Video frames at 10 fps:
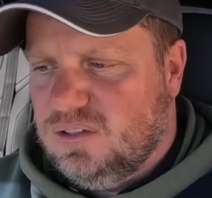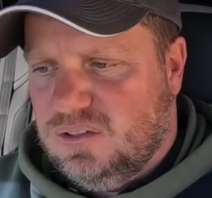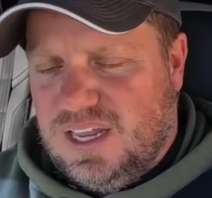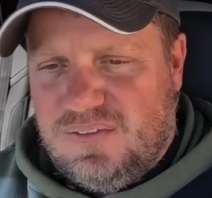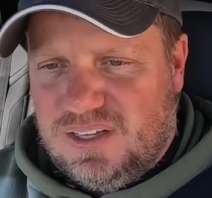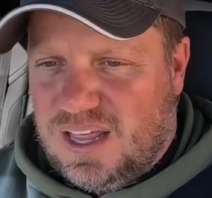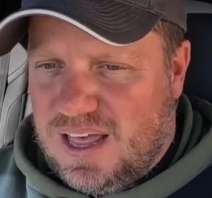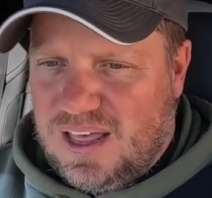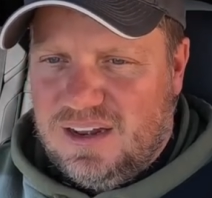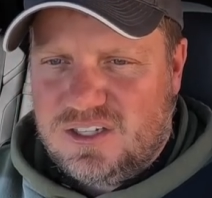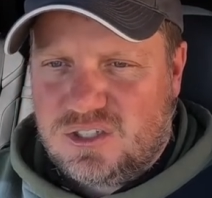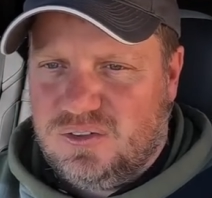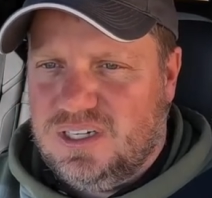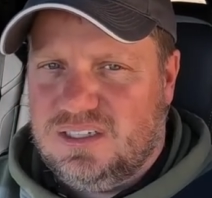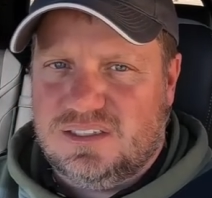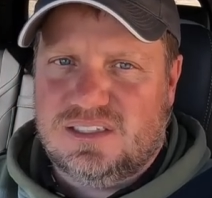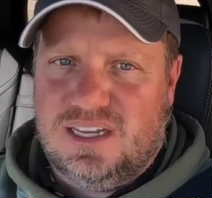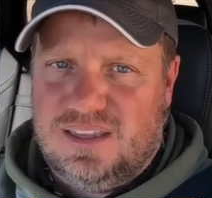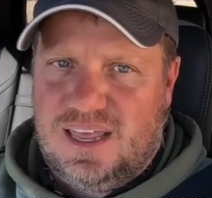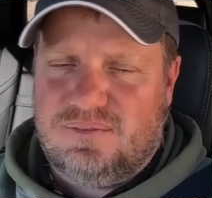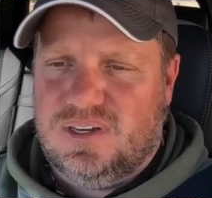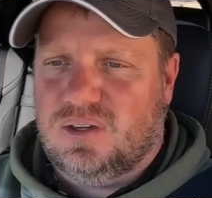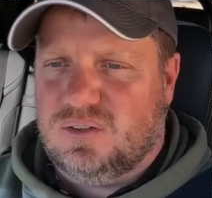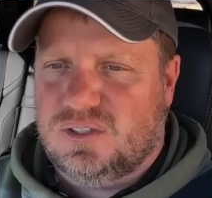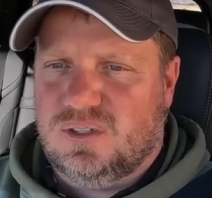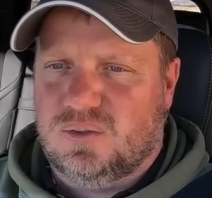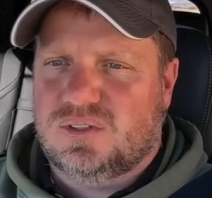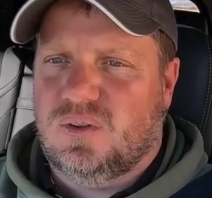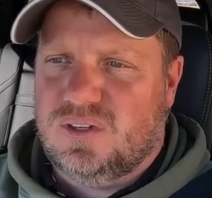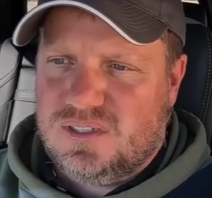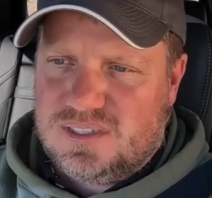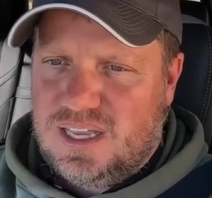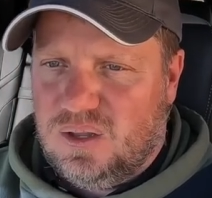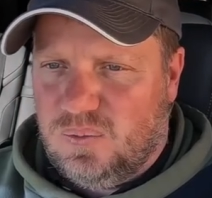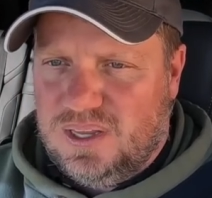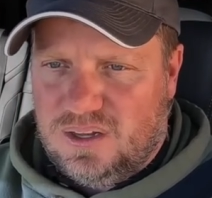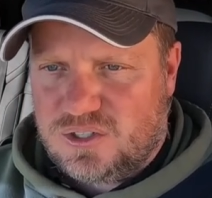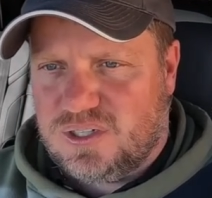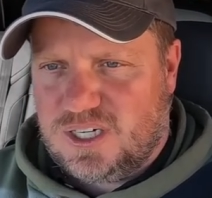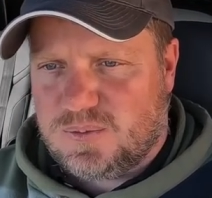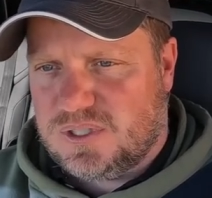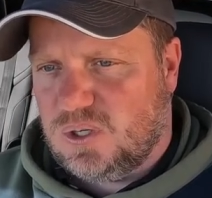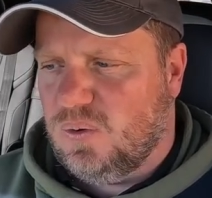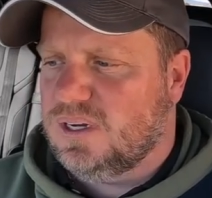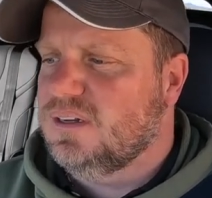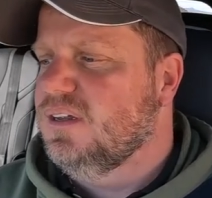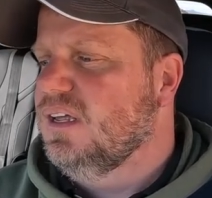they have a lot of screens in that vehicle too. So this is kind of the way the luxury customer is going